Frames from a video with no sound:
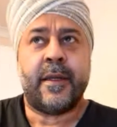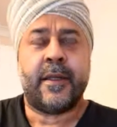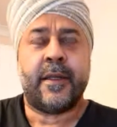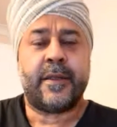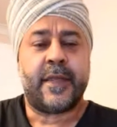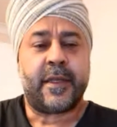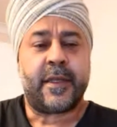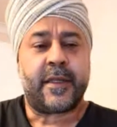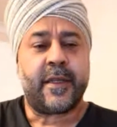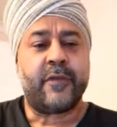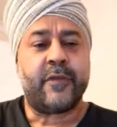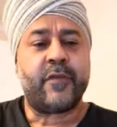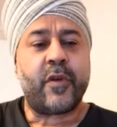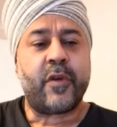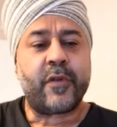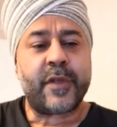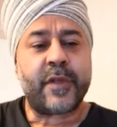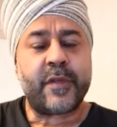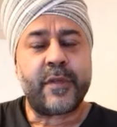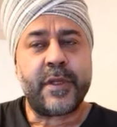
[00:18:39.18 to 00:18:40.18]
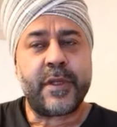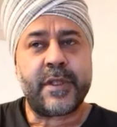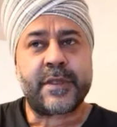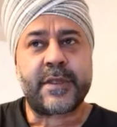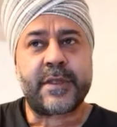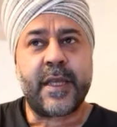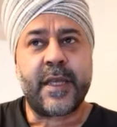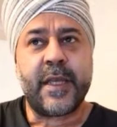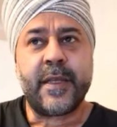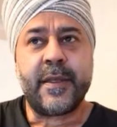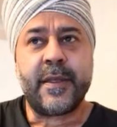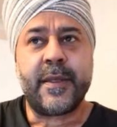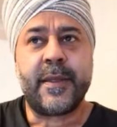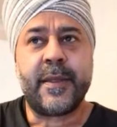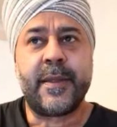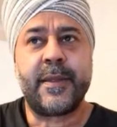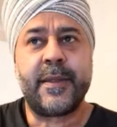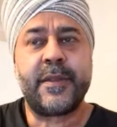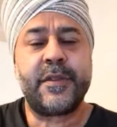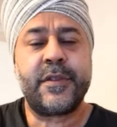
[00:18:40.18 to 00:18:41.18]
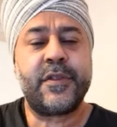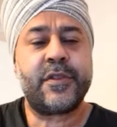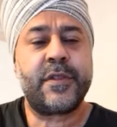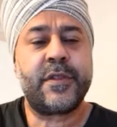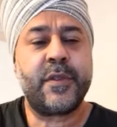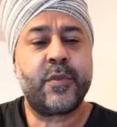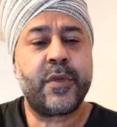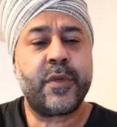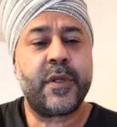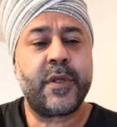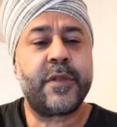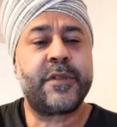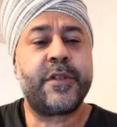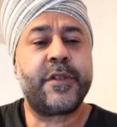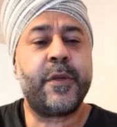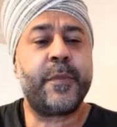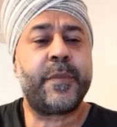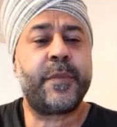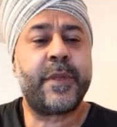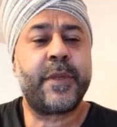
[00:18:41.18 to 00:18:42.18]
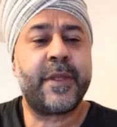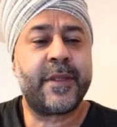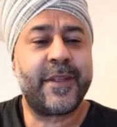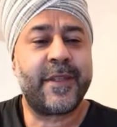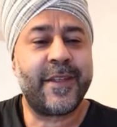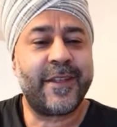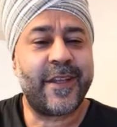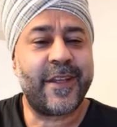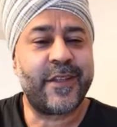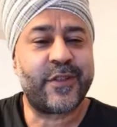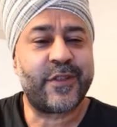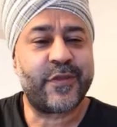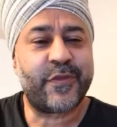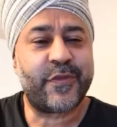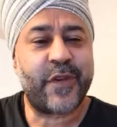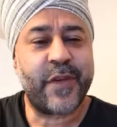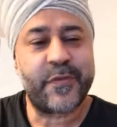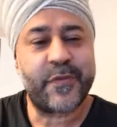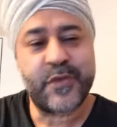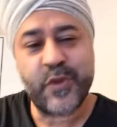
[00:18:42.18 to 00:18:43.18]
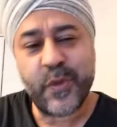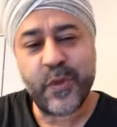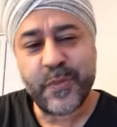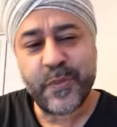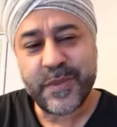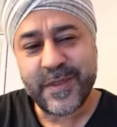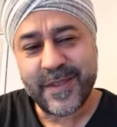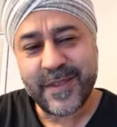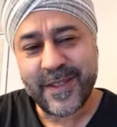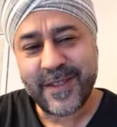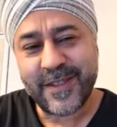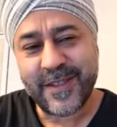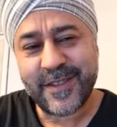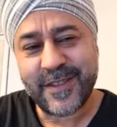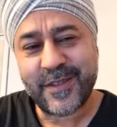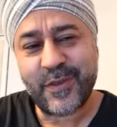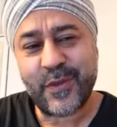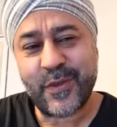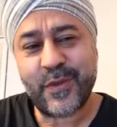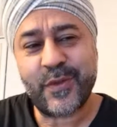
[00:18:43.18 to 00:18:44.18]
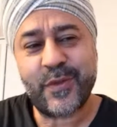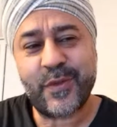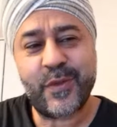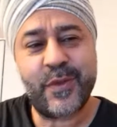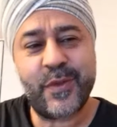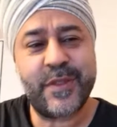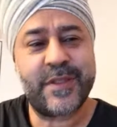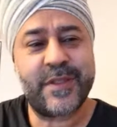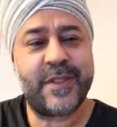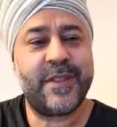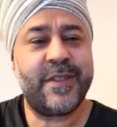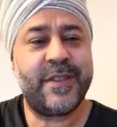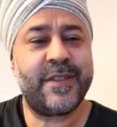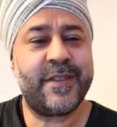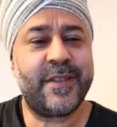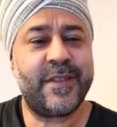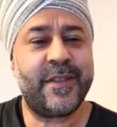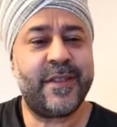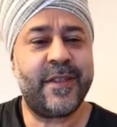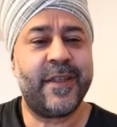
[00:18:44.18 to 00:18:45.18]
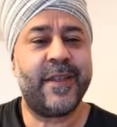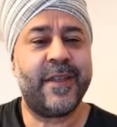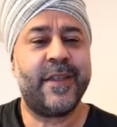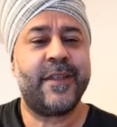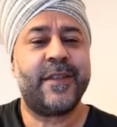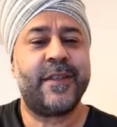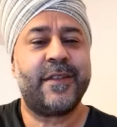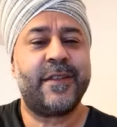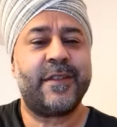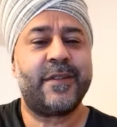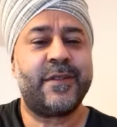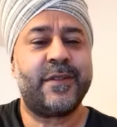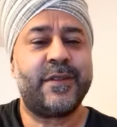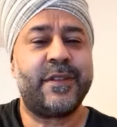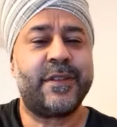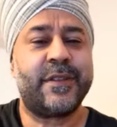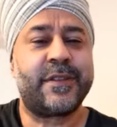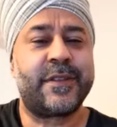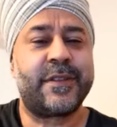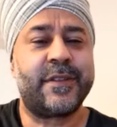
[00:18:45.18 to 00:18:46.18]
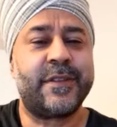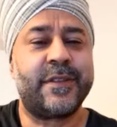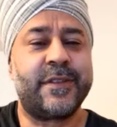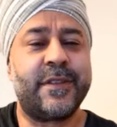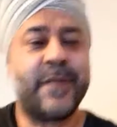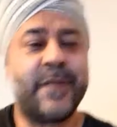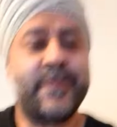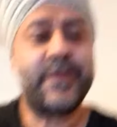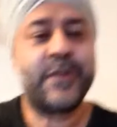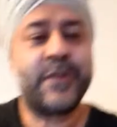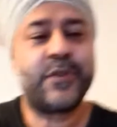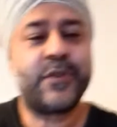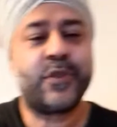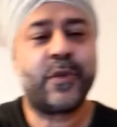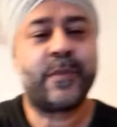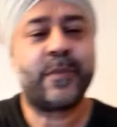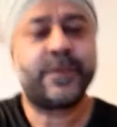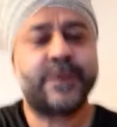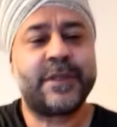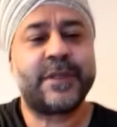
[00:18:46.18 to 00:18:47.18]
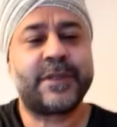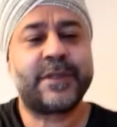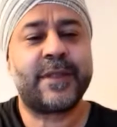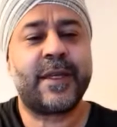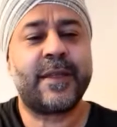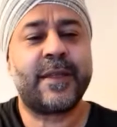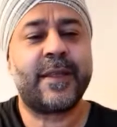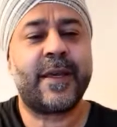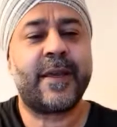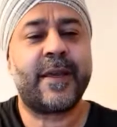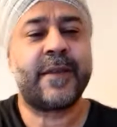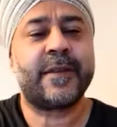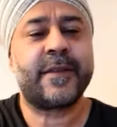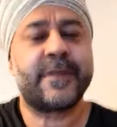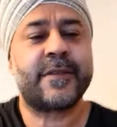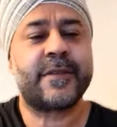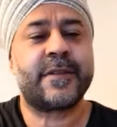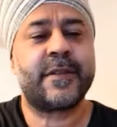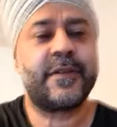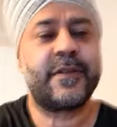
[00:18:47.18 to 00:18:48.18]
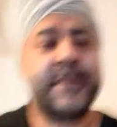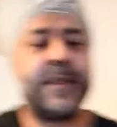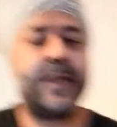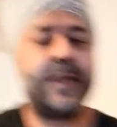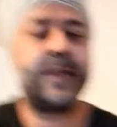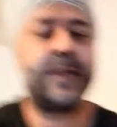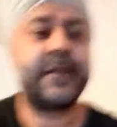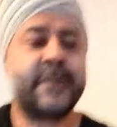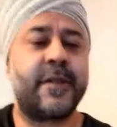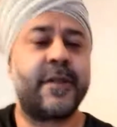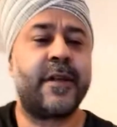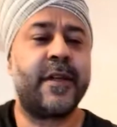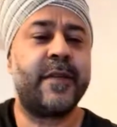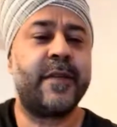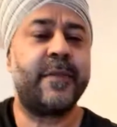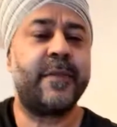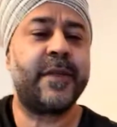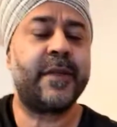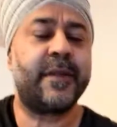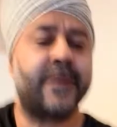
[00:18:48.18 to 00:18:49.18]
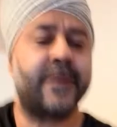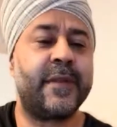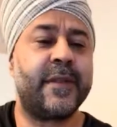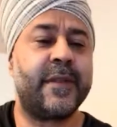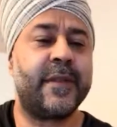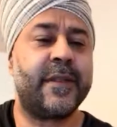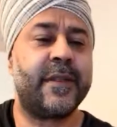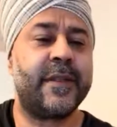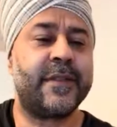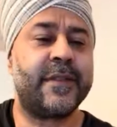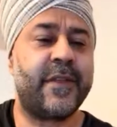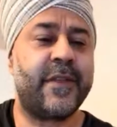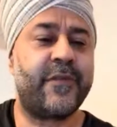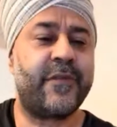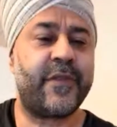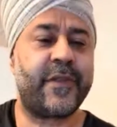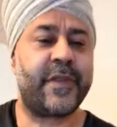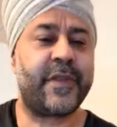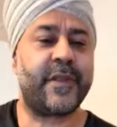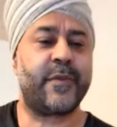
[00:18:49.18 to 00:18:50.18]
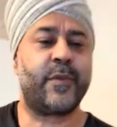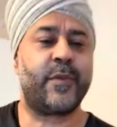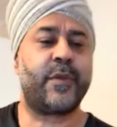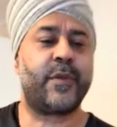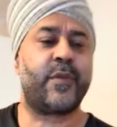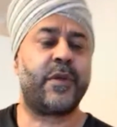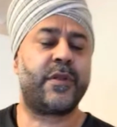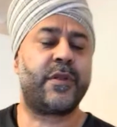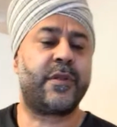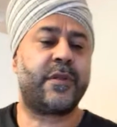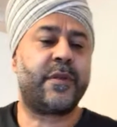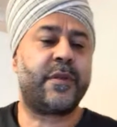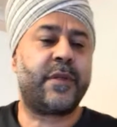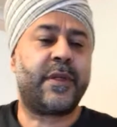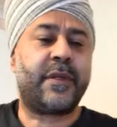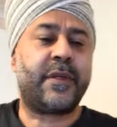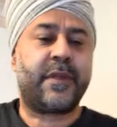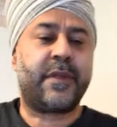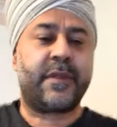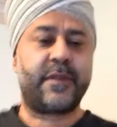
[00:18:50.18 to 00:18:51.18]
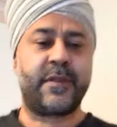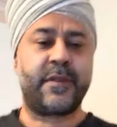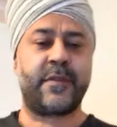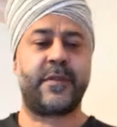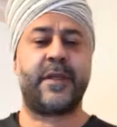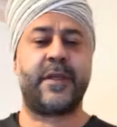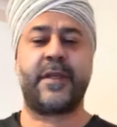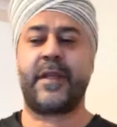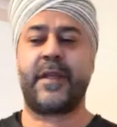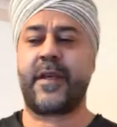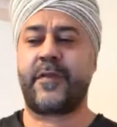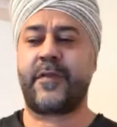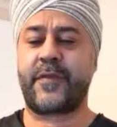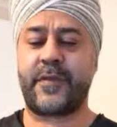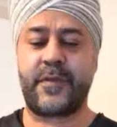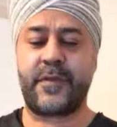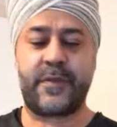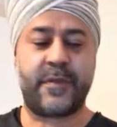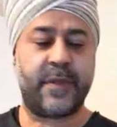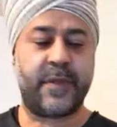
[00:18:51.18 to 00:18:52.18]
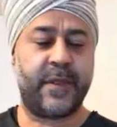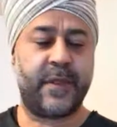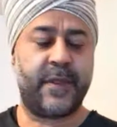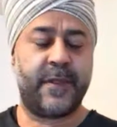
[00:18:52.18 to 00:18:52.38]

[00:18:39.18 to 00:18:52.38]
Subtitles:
that get involved in real estate usually want to jump their 9-to-5 jobs, and it's not always easy to just jump your job just like that. So I think timing is everything with what you're doing. You really have to